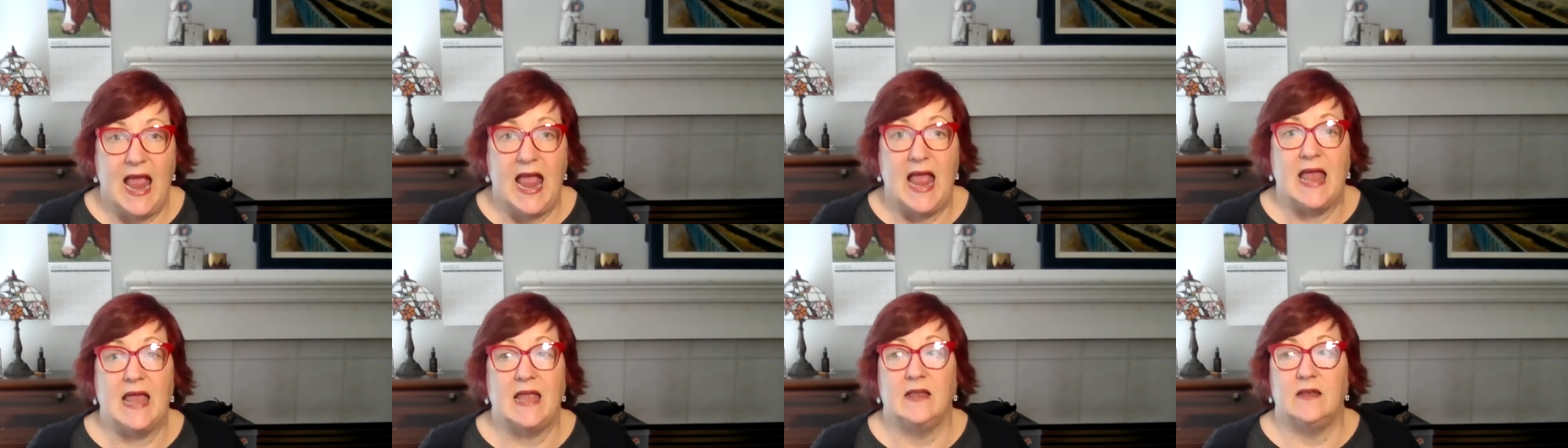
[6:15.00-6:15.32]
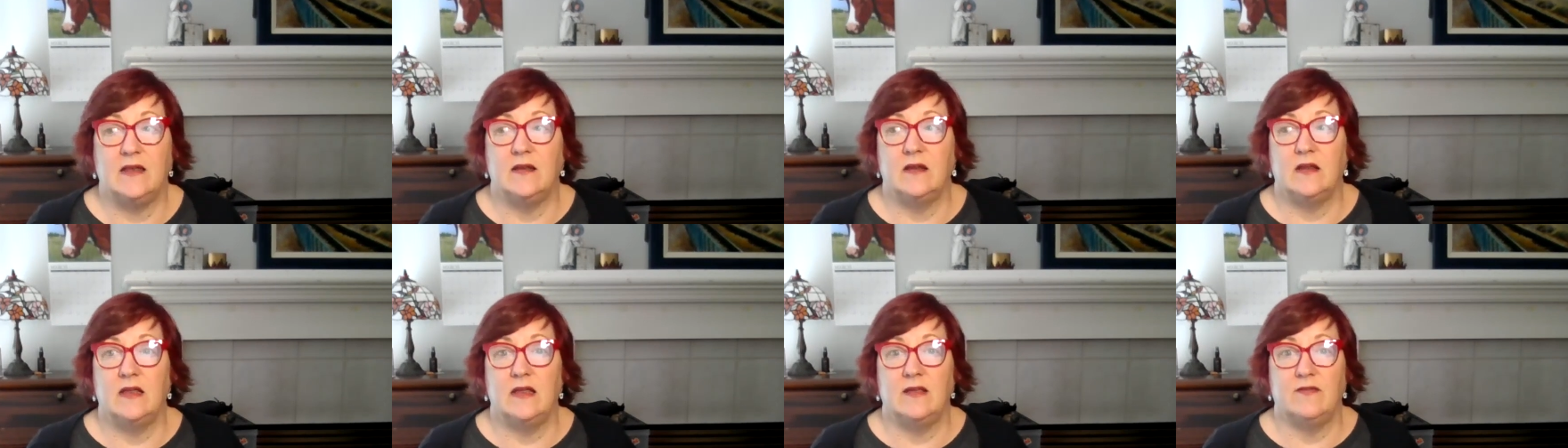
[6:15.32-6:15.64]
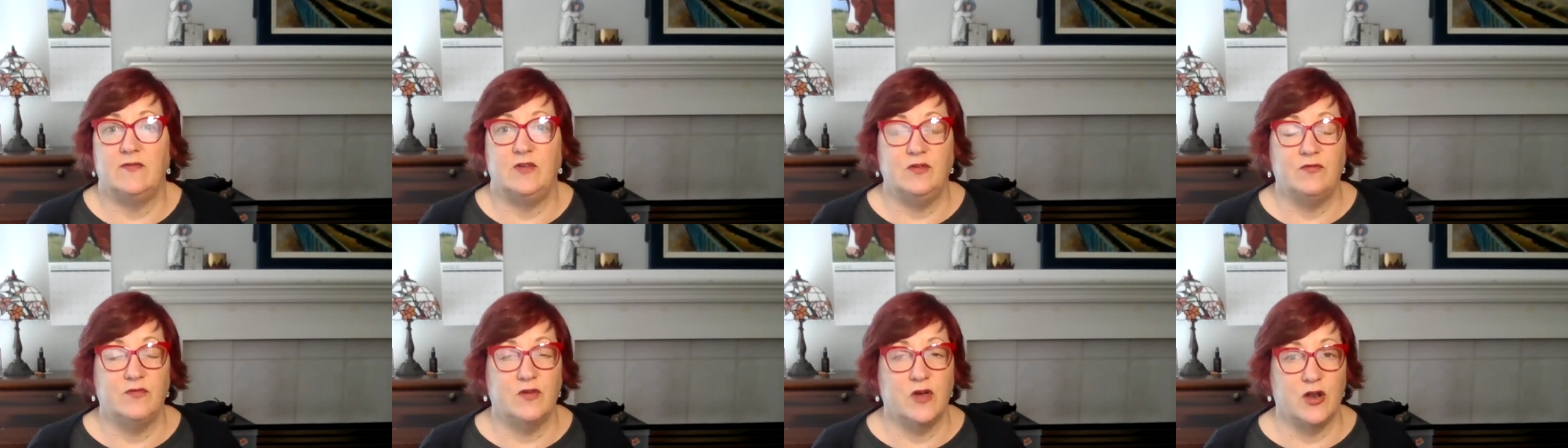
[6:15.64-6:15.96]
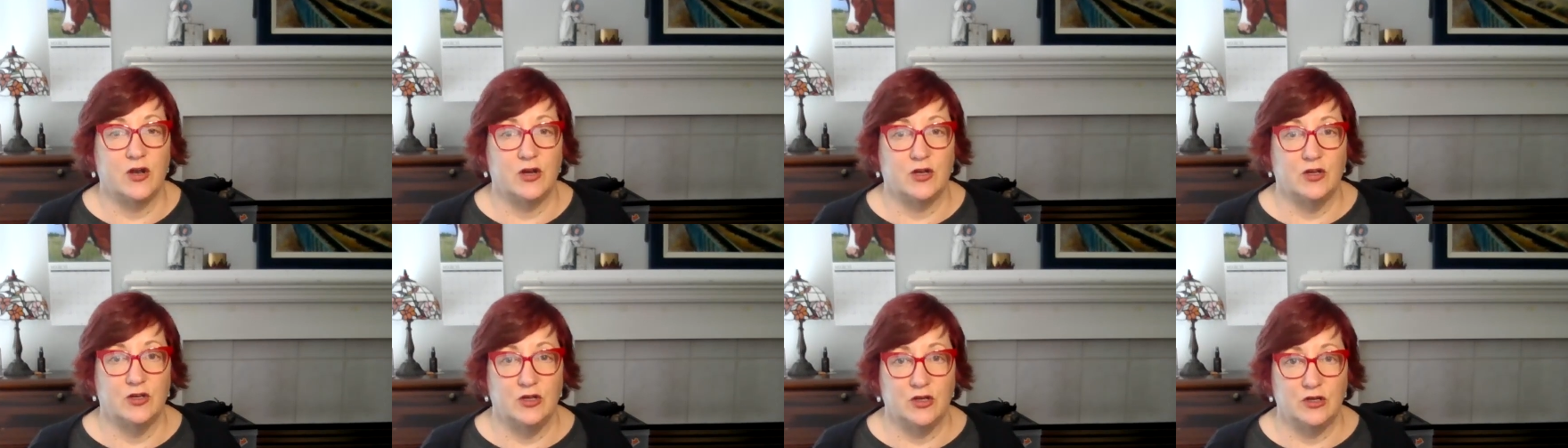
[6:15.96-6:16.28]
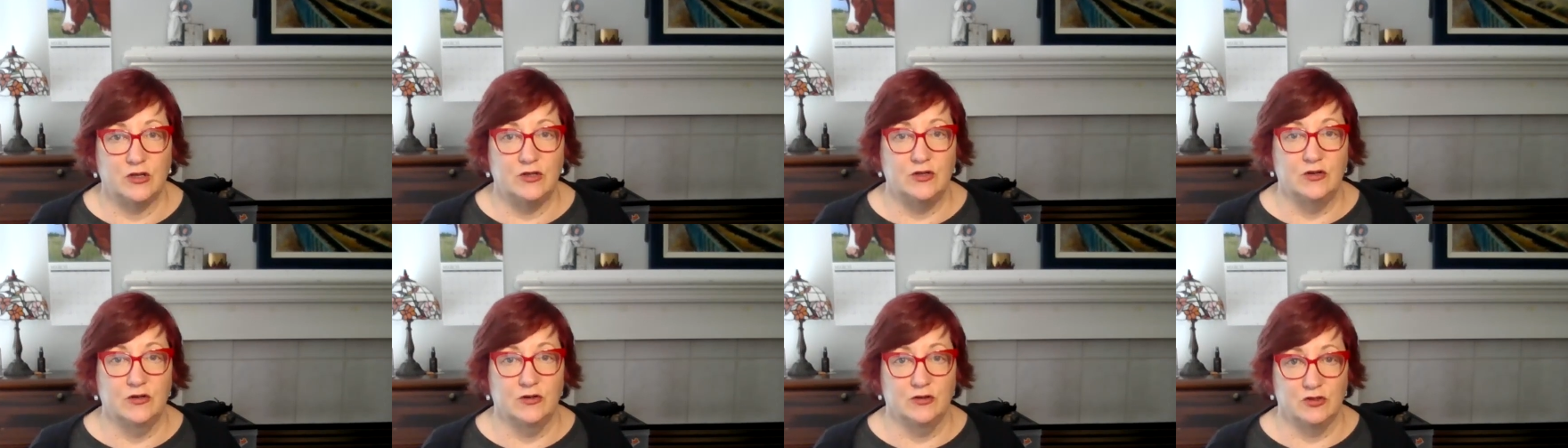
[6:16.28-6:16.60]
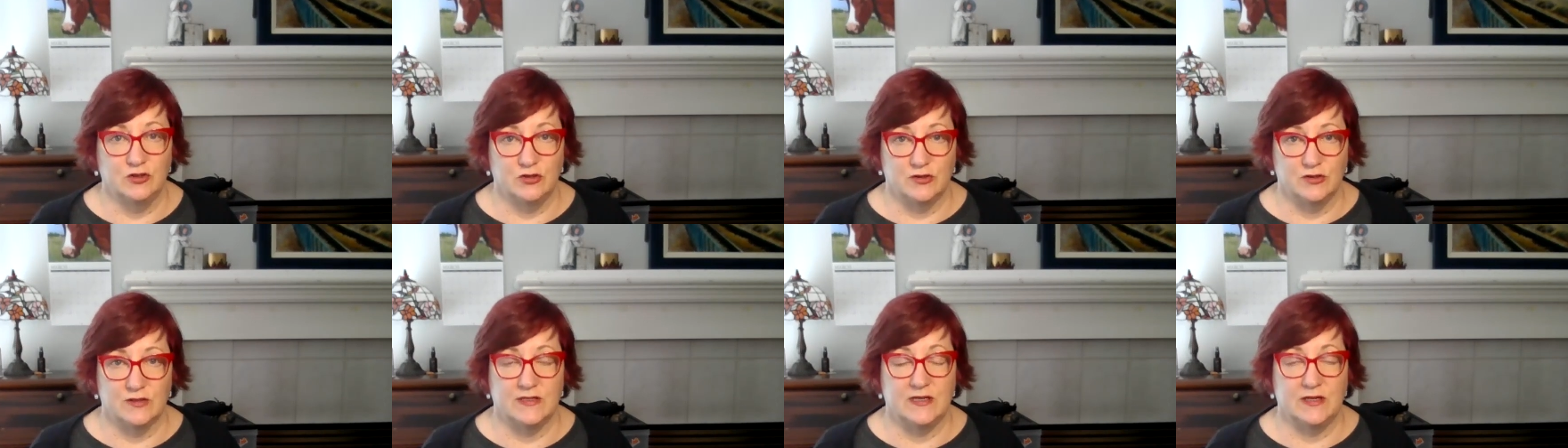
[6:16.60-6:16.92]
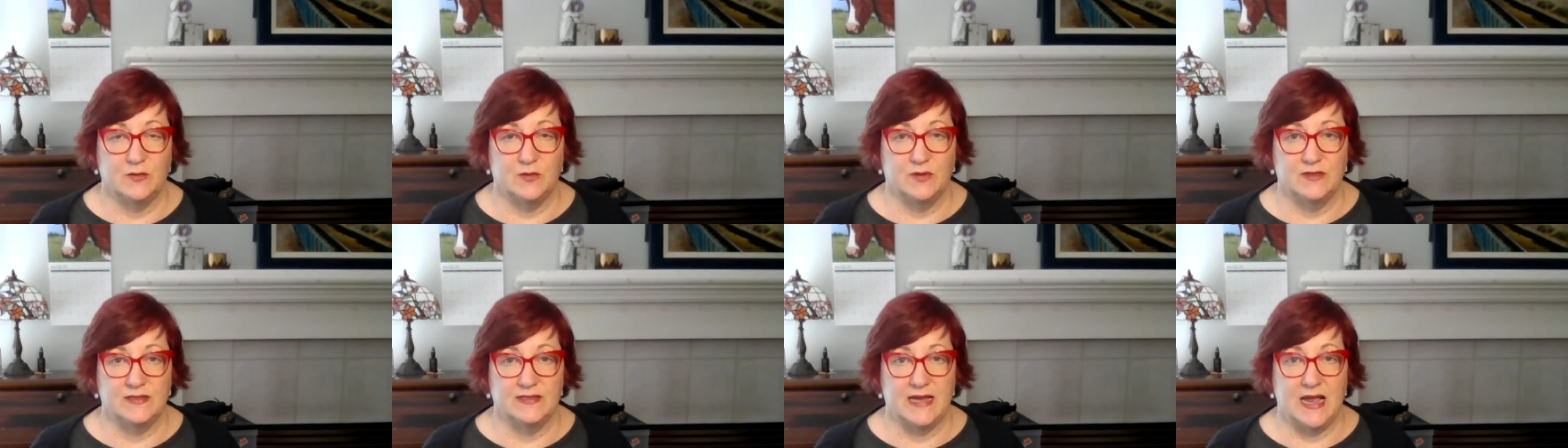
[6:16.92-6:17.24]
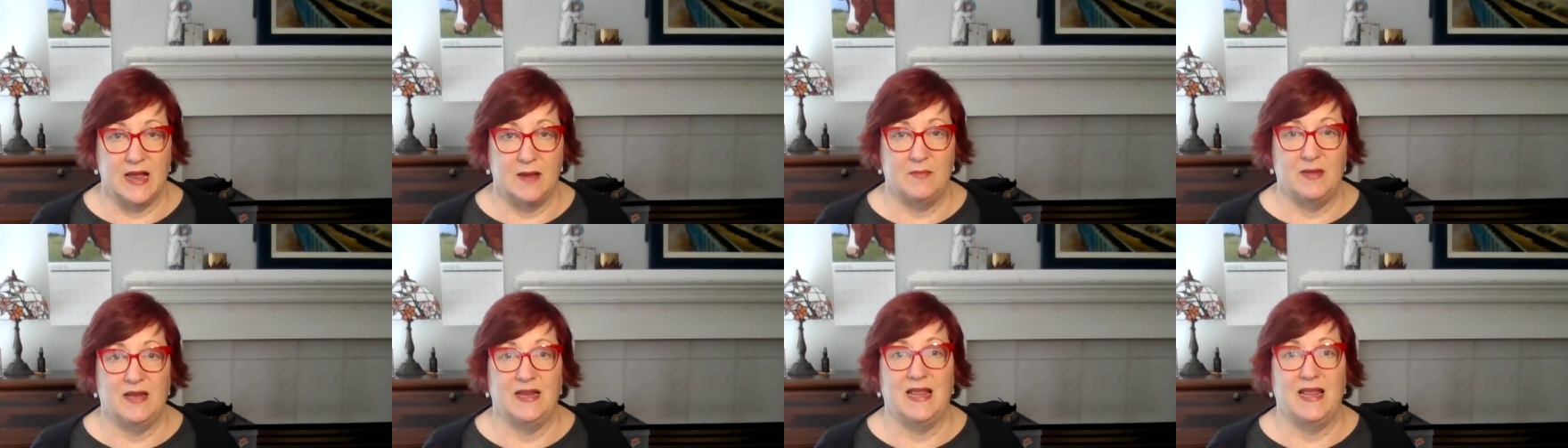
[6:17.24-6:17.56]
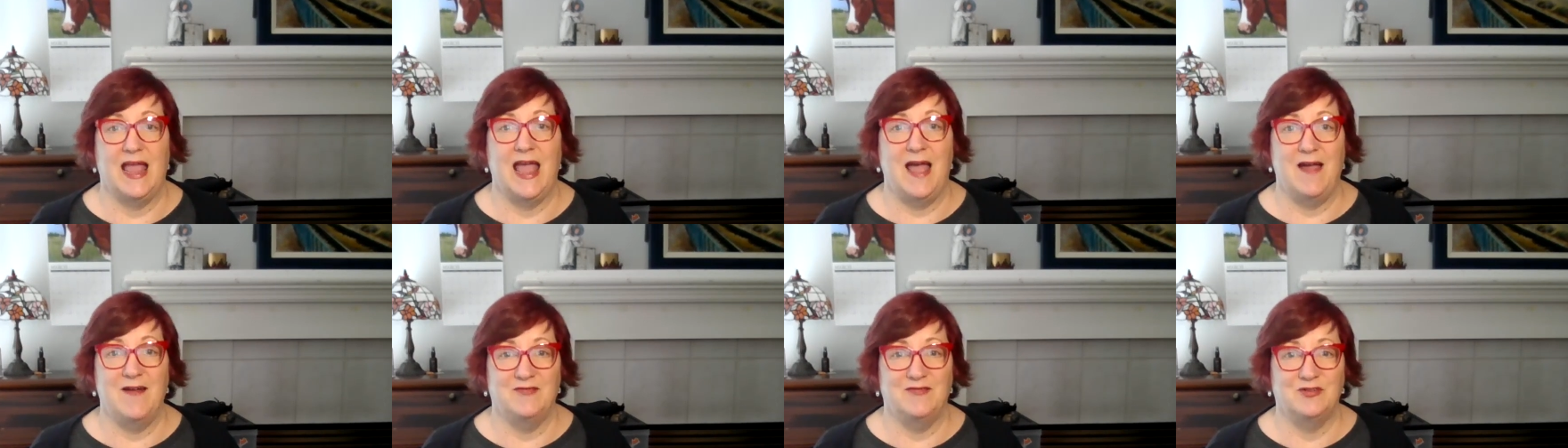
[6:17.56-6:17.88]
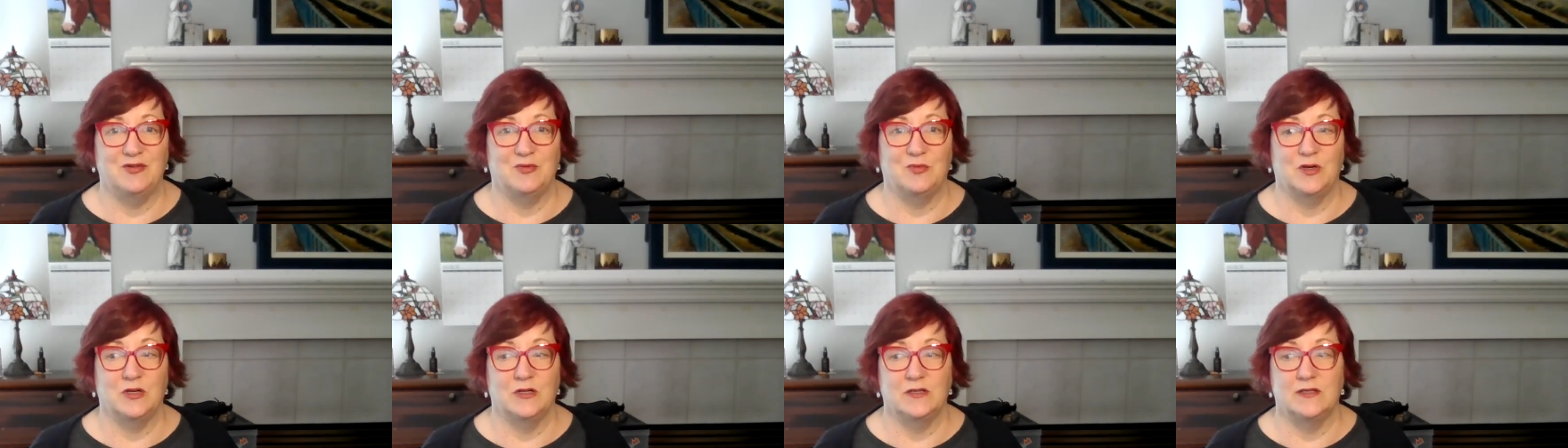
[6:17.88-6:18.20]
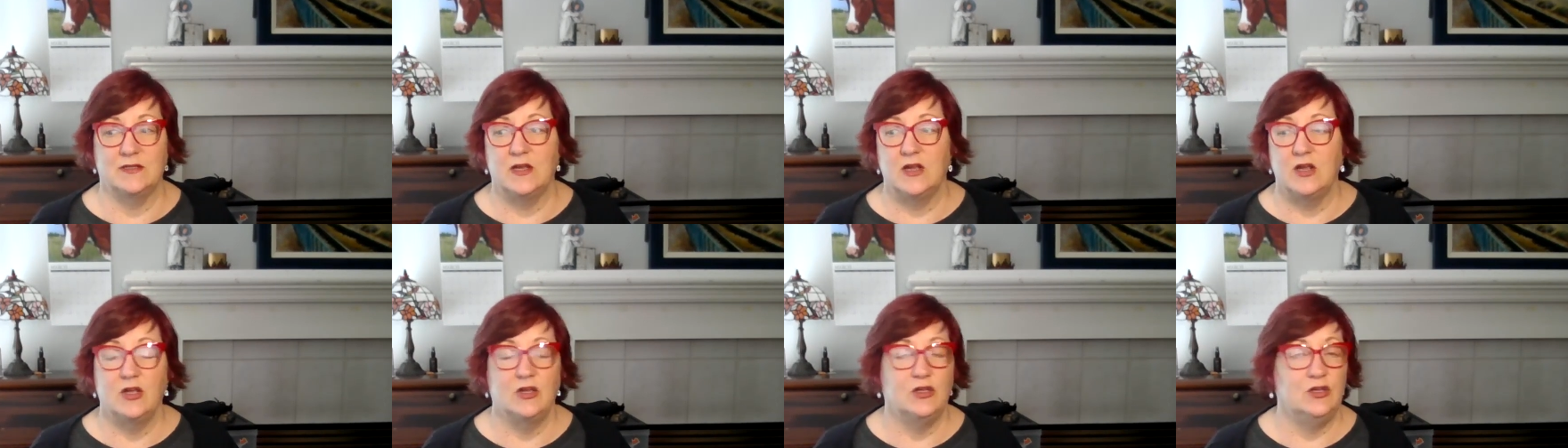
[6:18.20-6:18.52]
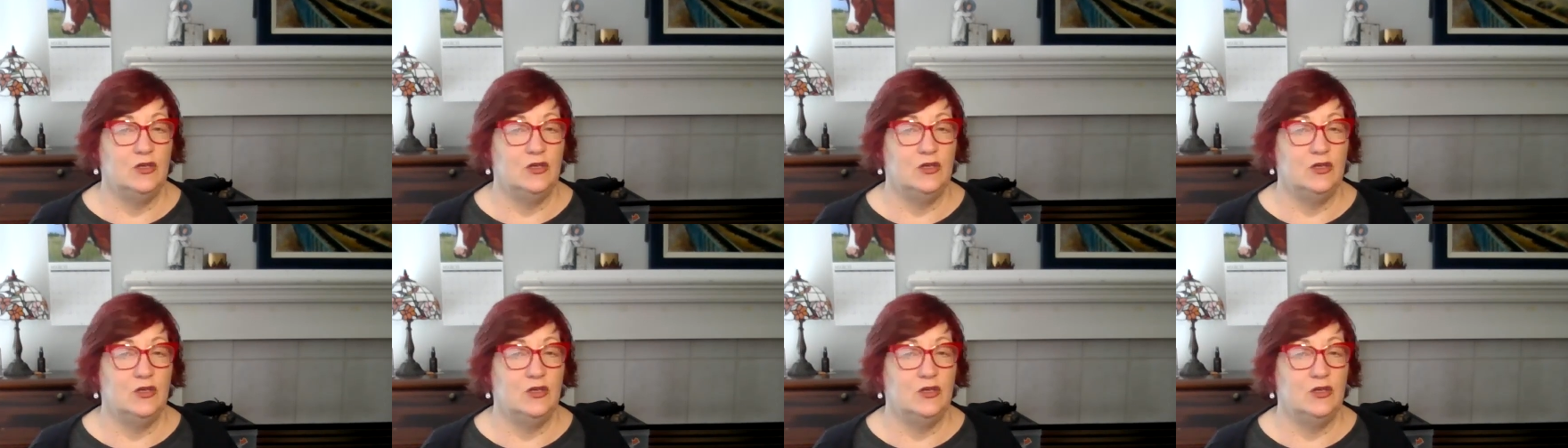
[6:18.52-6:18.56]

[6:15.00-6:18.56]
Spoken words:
And if you've got a good nurture sequence happening afterwards,